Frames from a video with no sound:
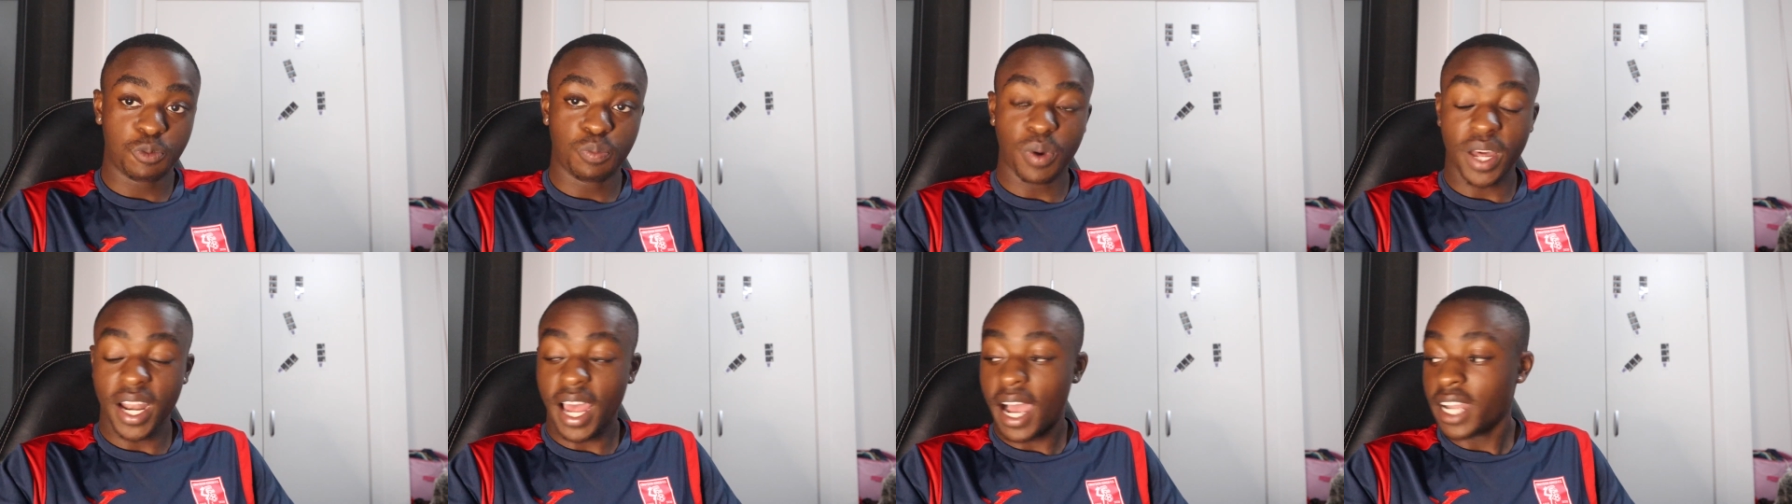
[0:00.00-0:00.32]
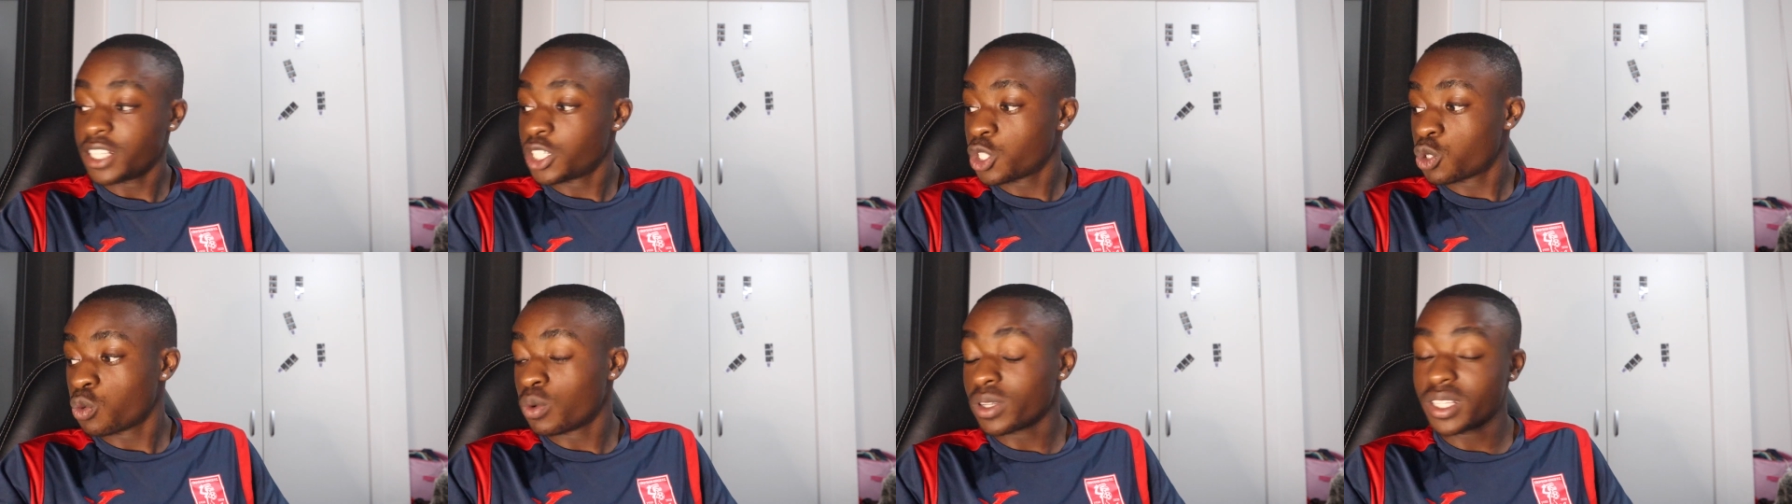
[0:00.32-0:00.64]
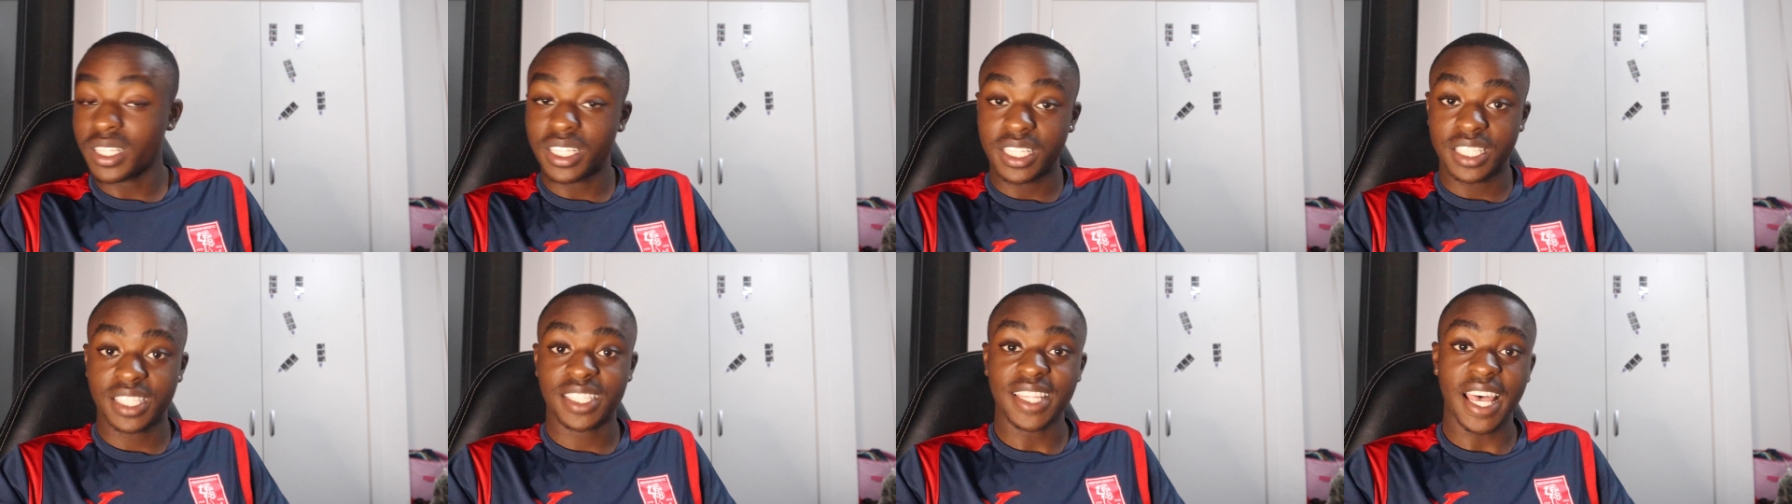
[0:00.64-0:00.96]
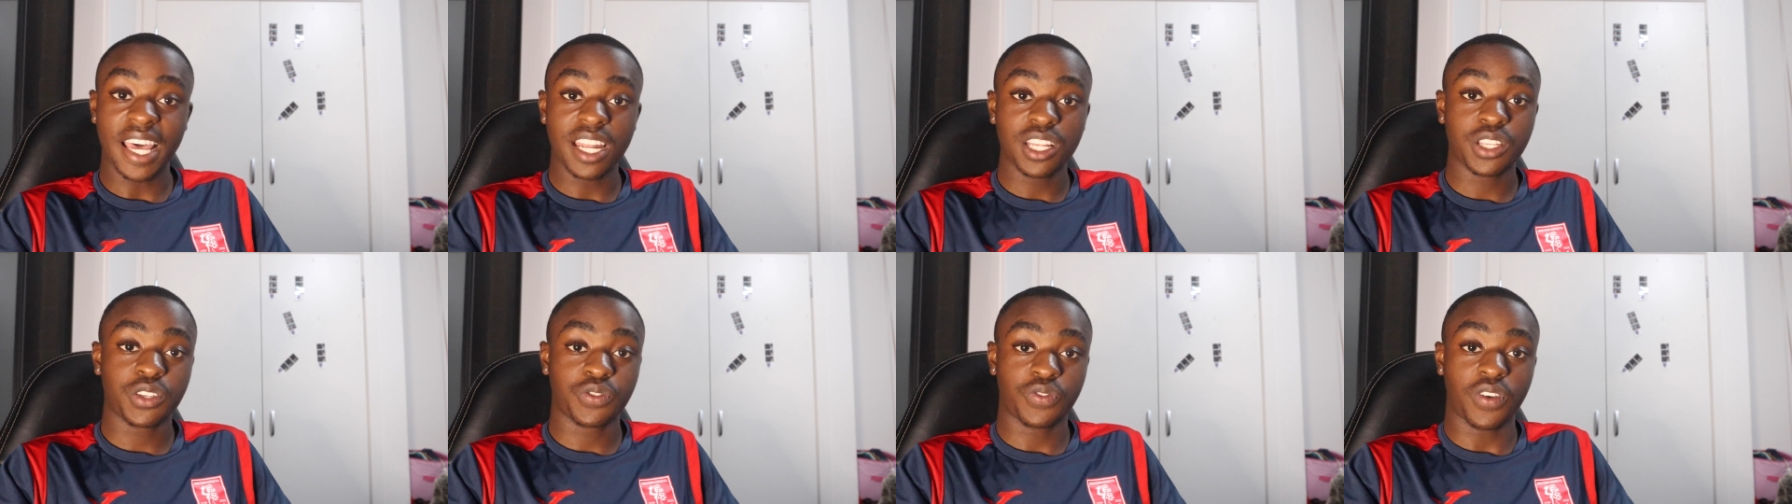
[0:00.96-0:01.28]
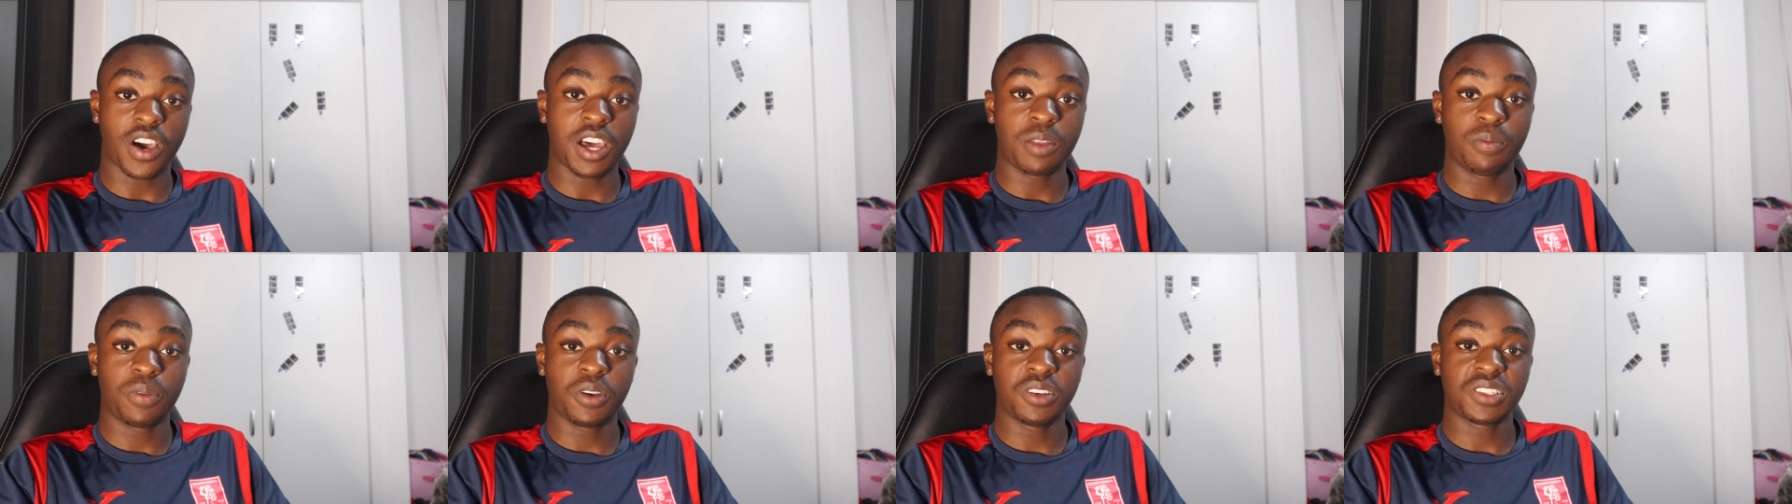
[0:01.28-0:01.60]
but I just wasn't
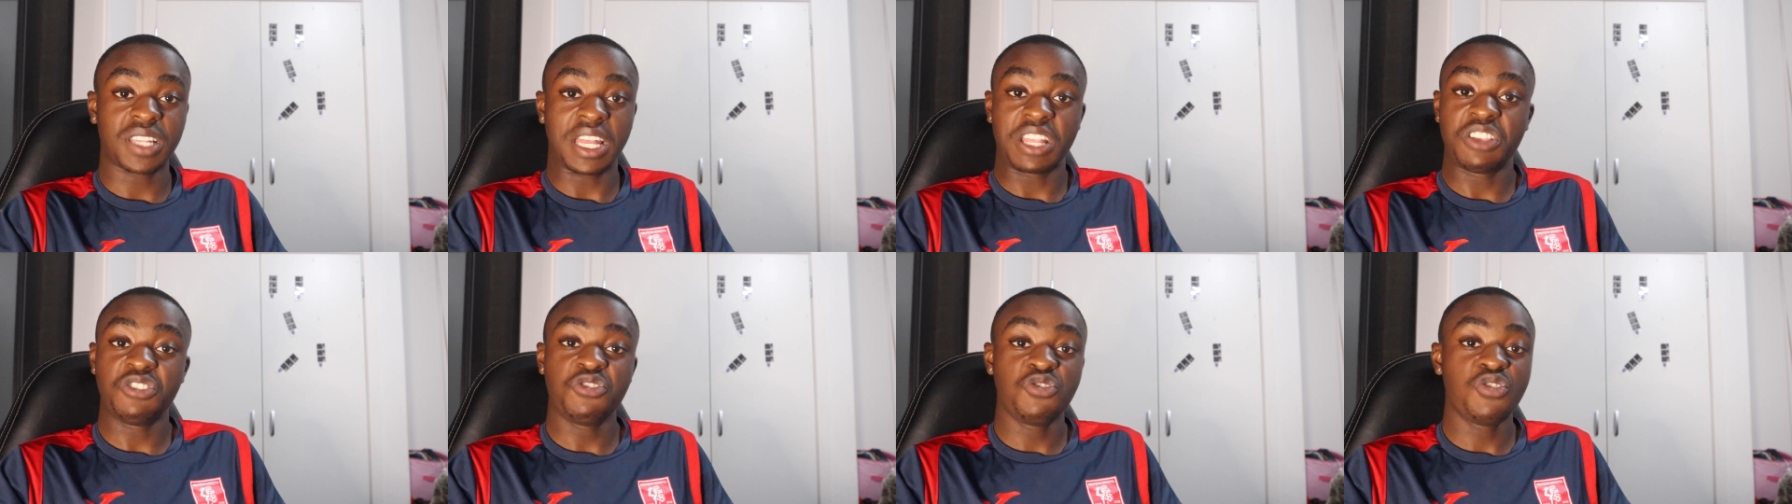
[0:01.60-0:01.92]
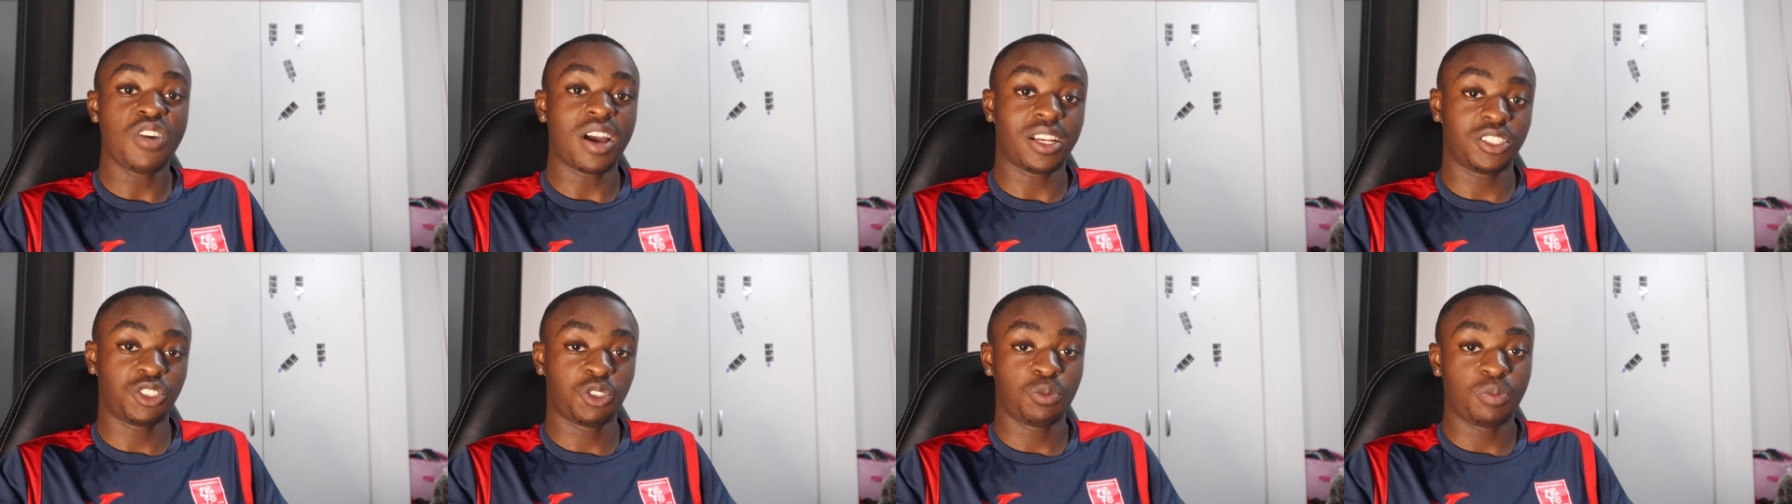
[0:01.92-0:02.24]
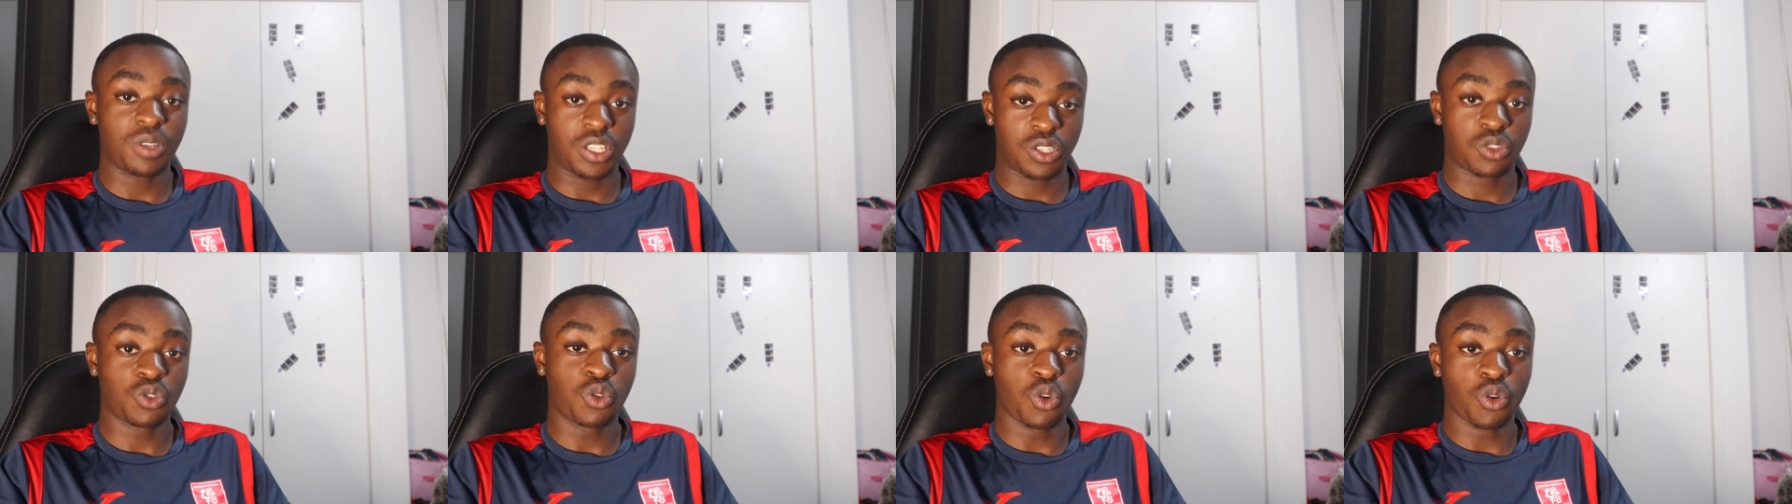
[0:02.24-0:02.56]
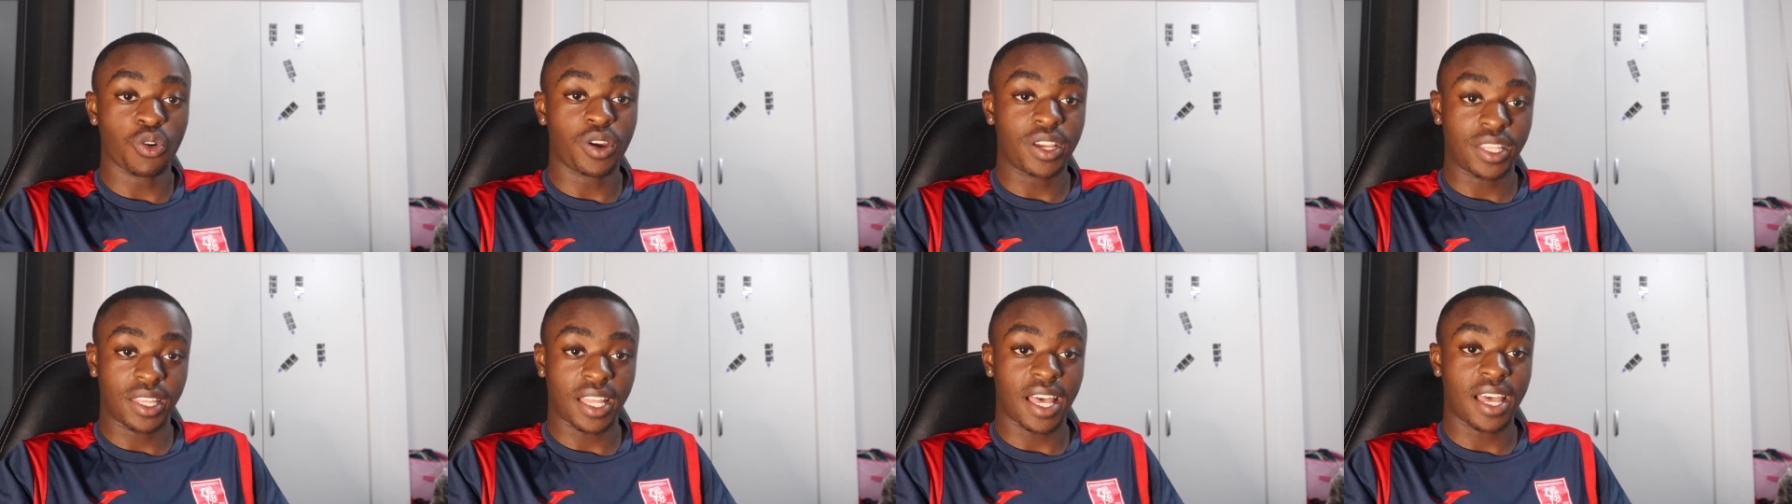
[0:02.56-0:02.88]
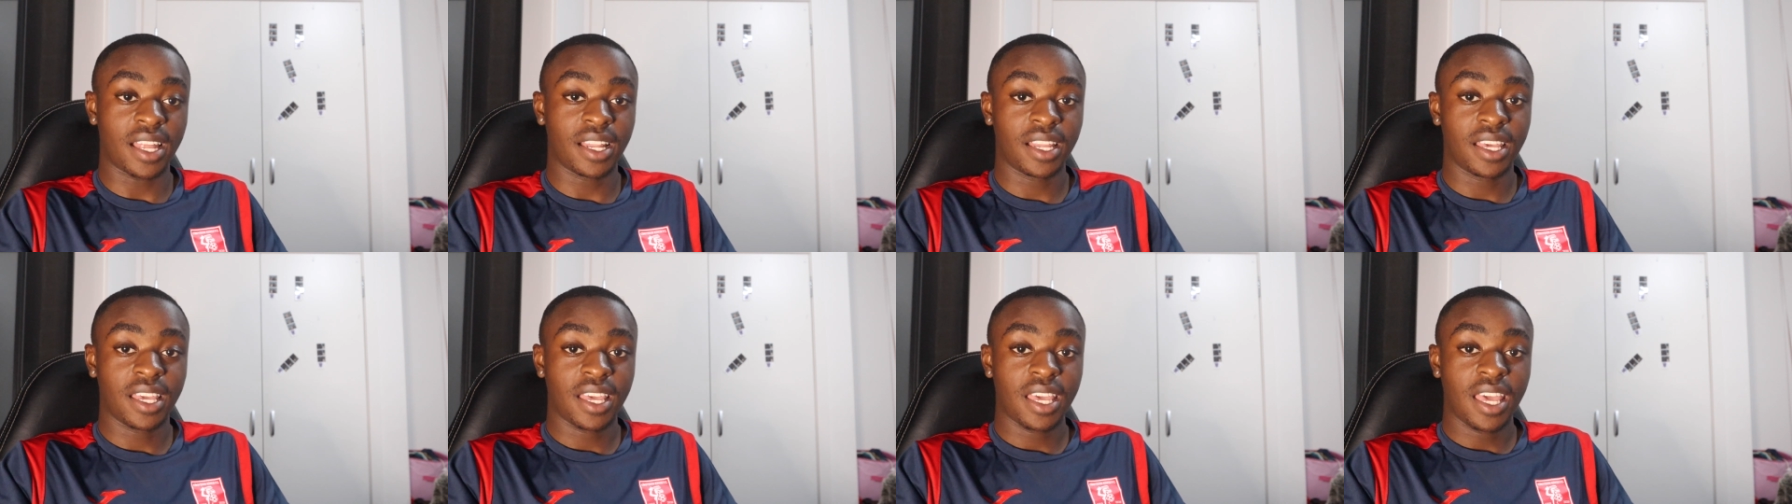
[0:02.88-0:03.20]
satisfied because I knew I should be scoring
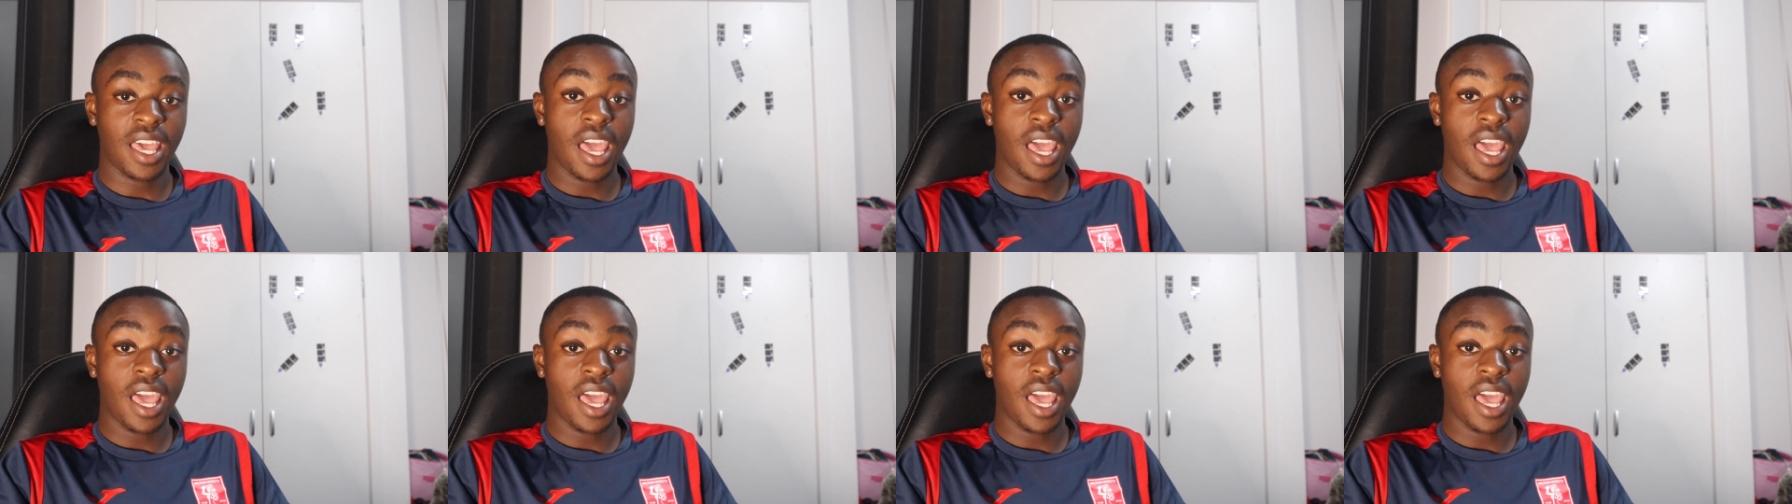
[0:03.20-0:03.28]
that.